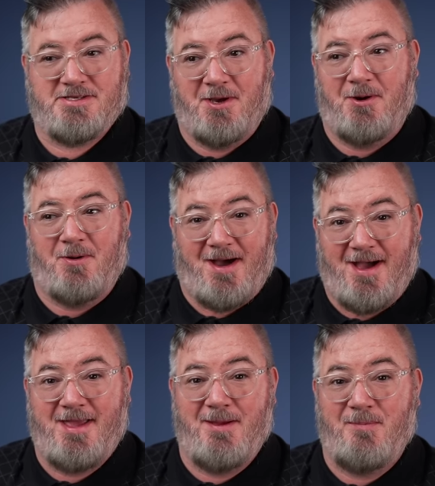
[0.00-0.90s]
So
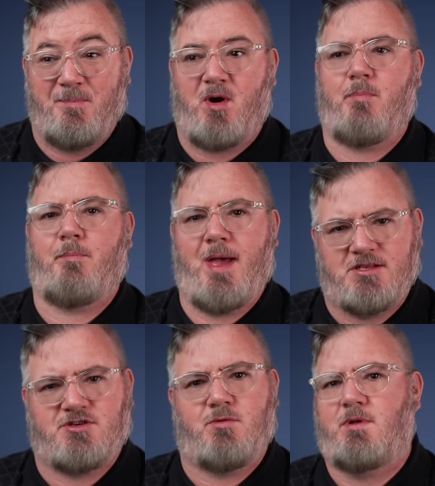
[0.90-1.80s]
I am
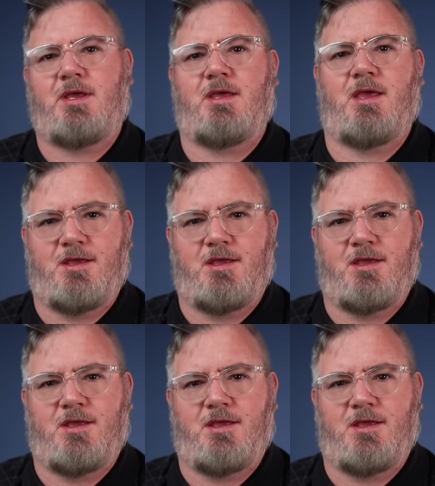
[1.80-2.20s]
perpetually